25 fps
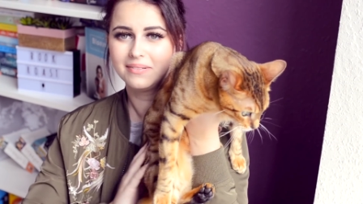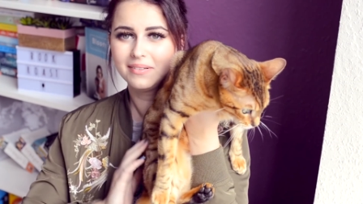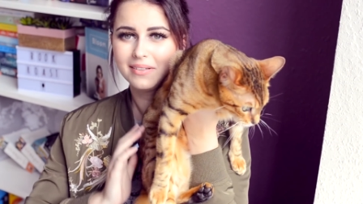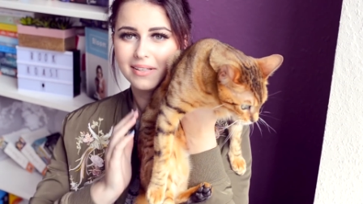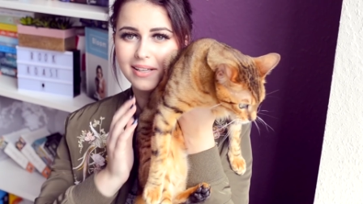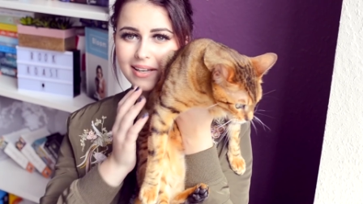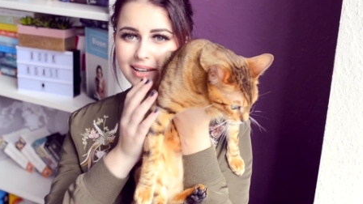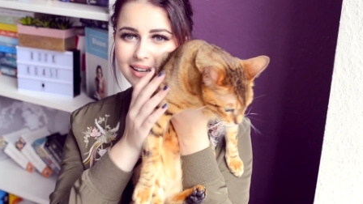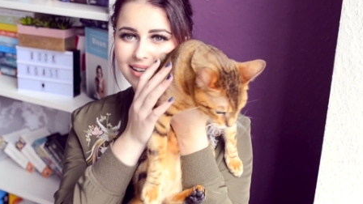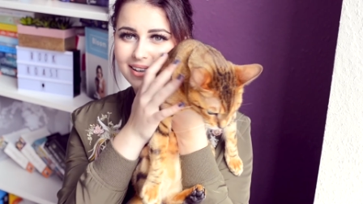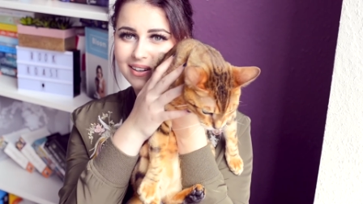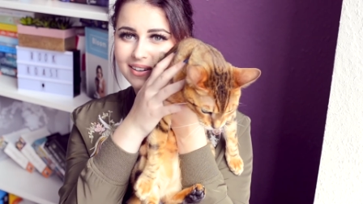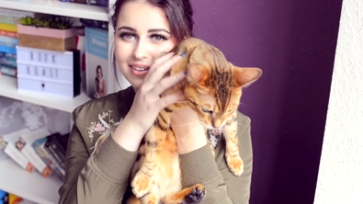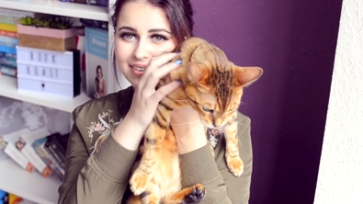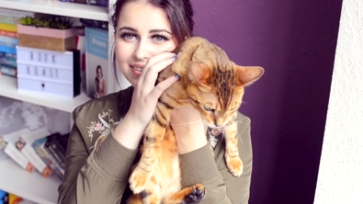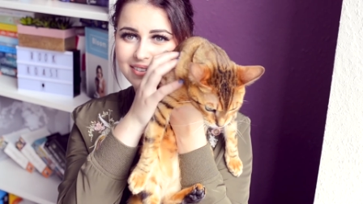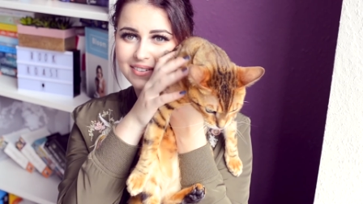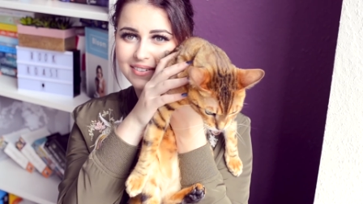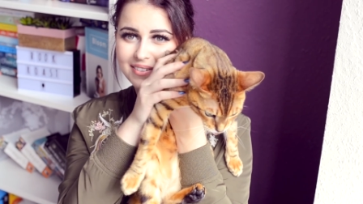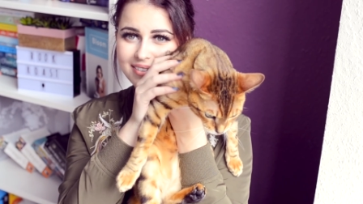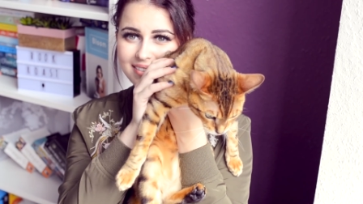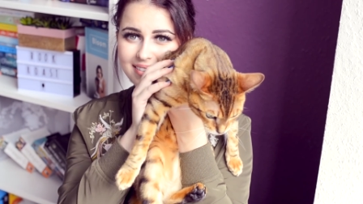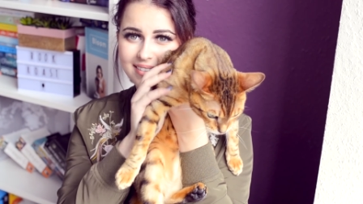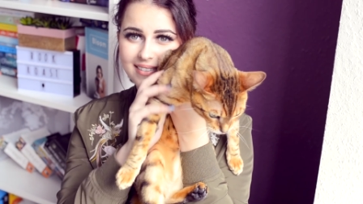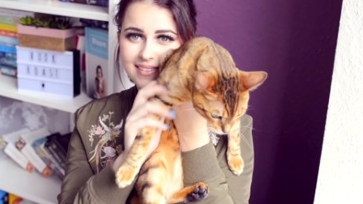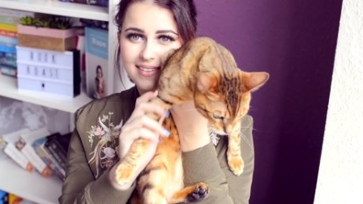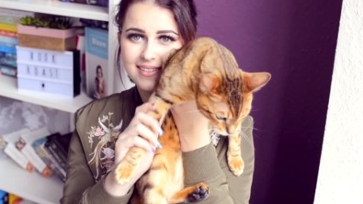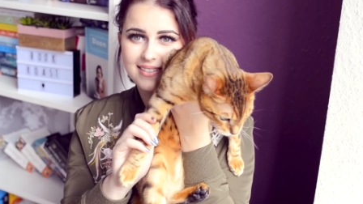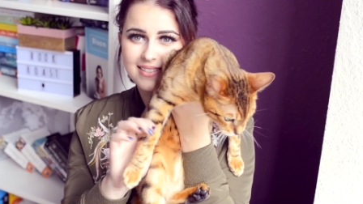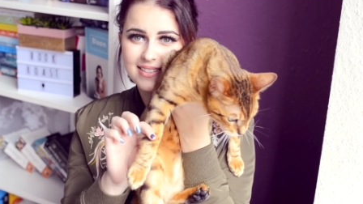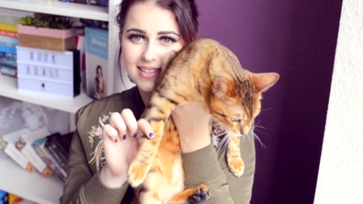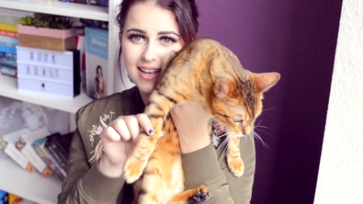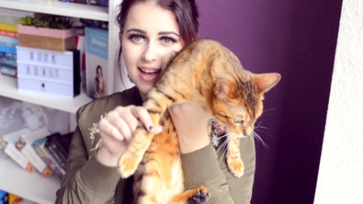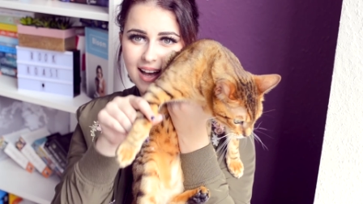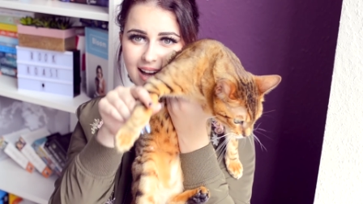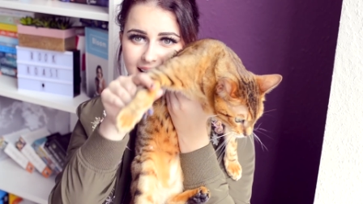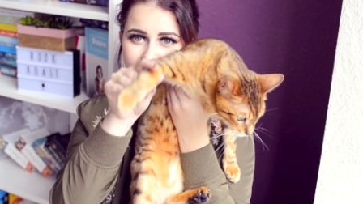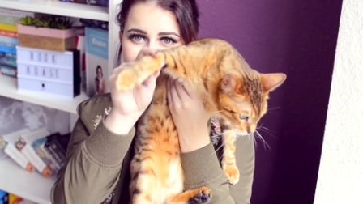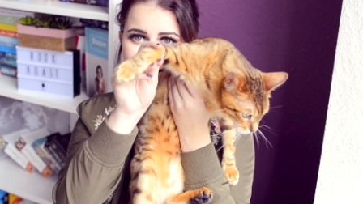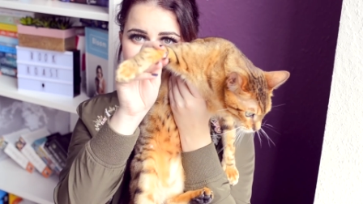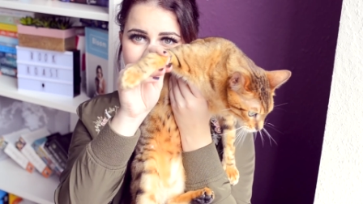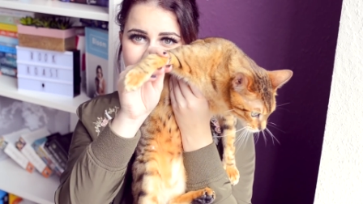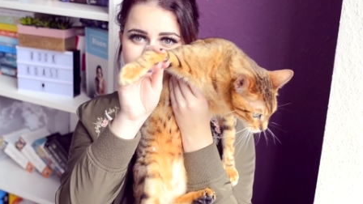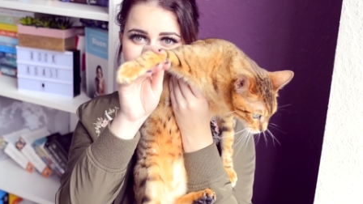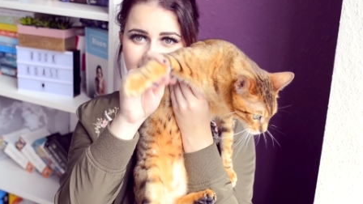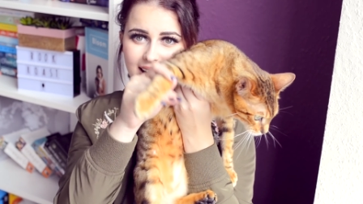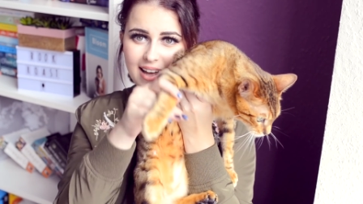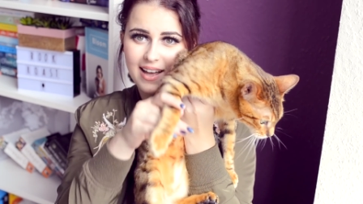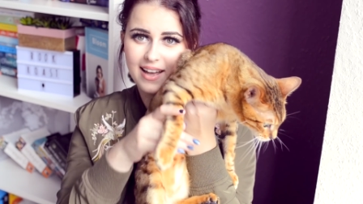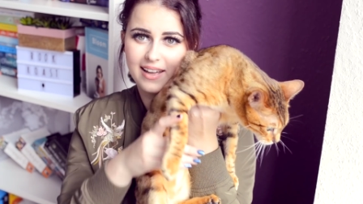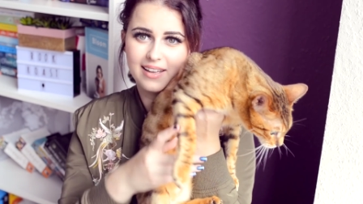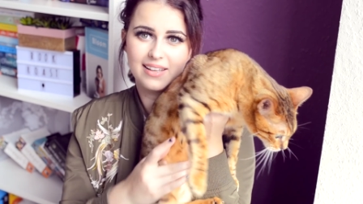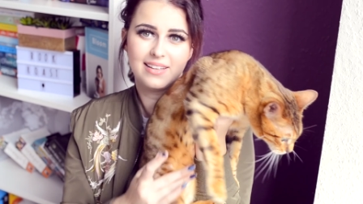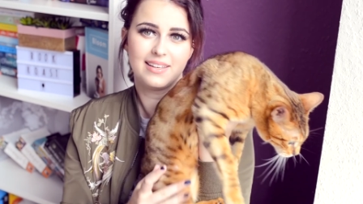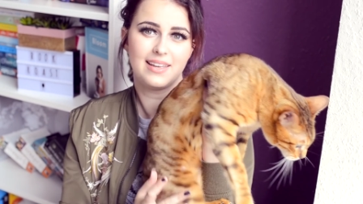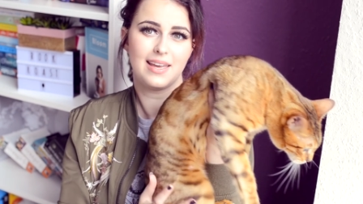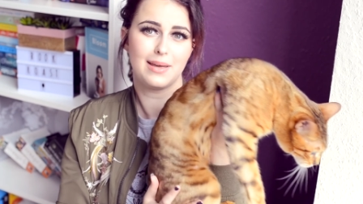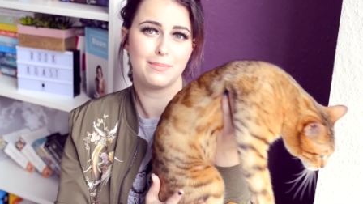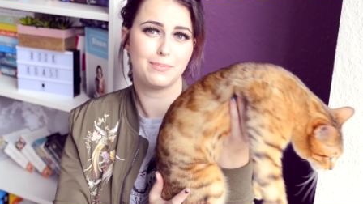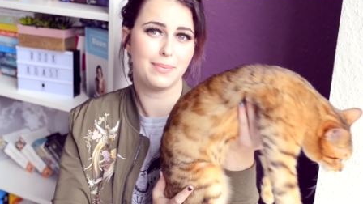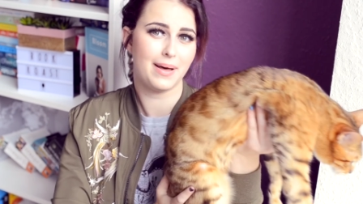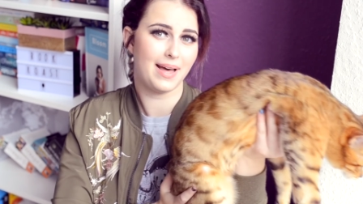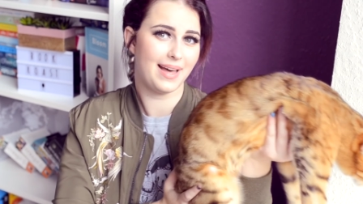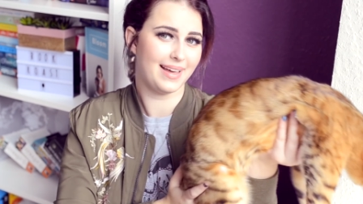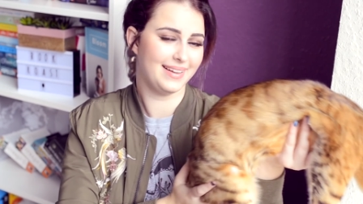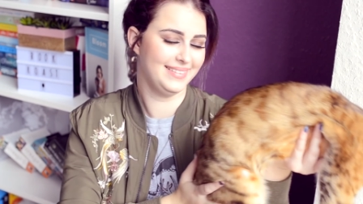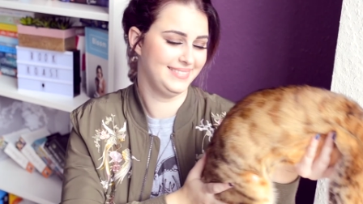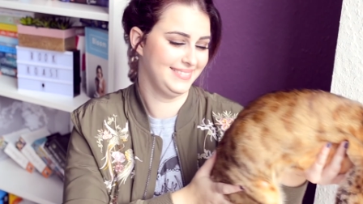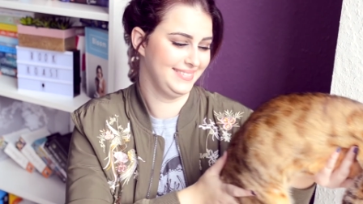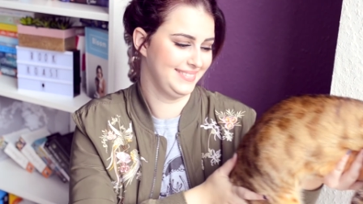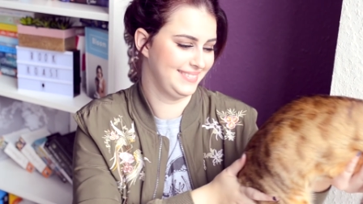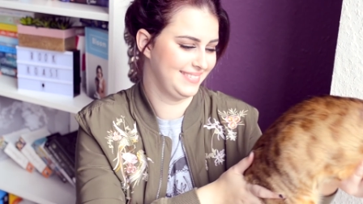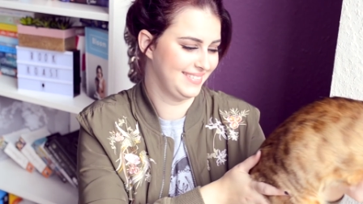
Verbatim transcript: Hello. Say hi. Hi. Okay, bye.